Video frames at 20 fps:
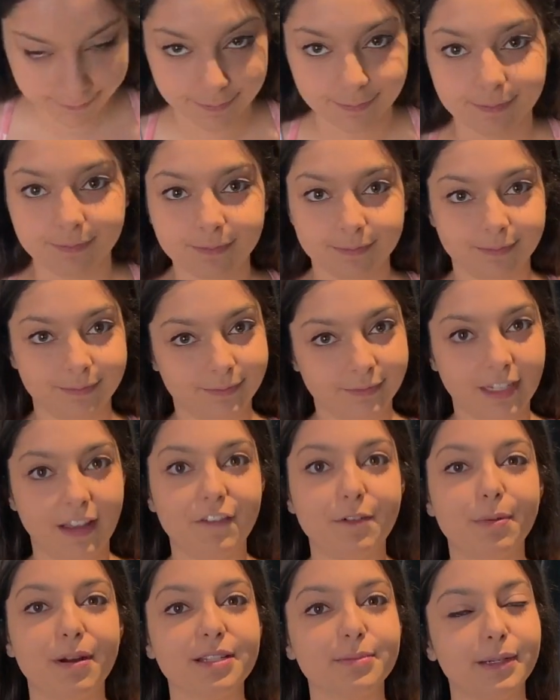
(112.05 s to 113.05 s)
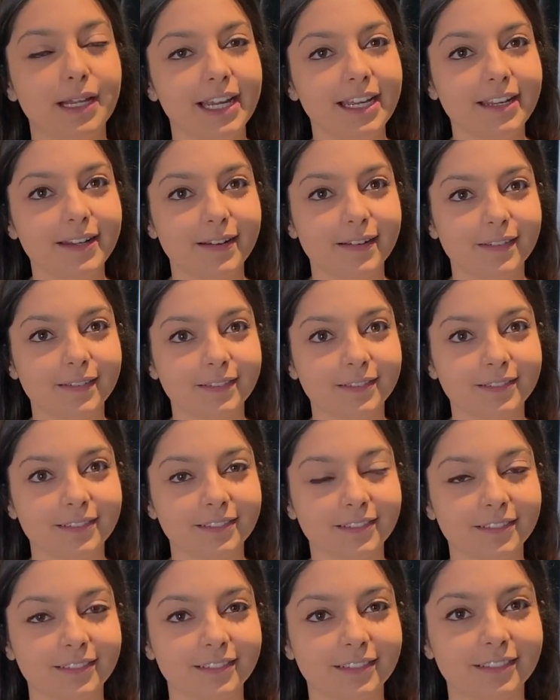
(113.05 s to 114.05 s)
so facciamo i
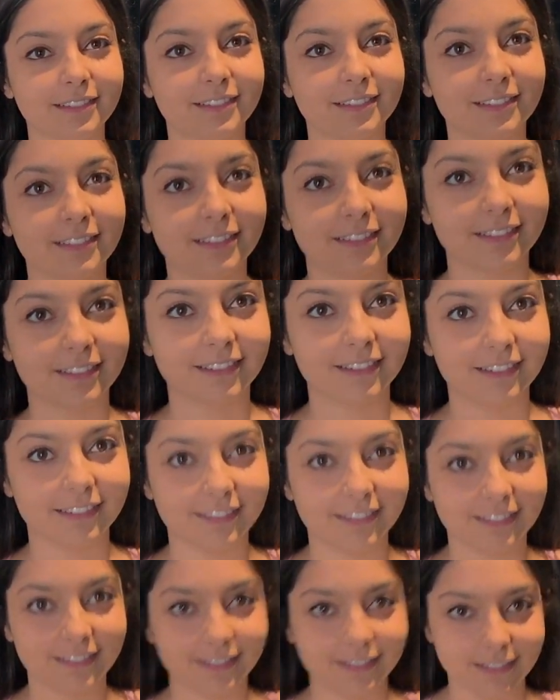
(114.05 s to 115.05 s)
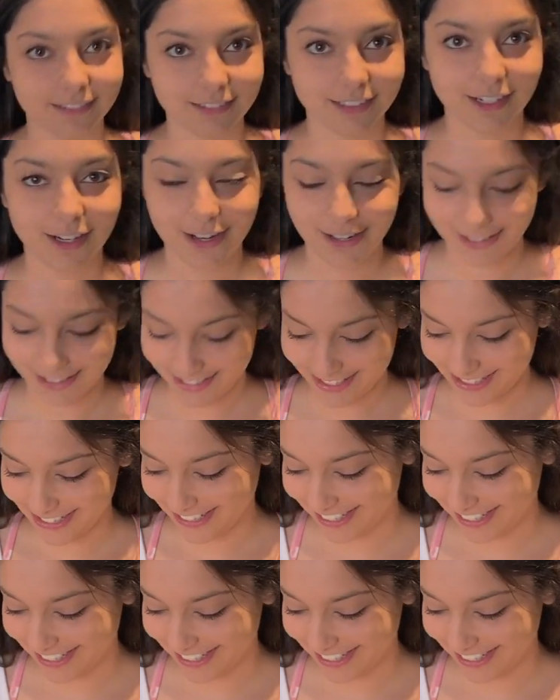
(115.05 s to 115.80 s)
biscotti, yeah. Yes, I'm not sticking together.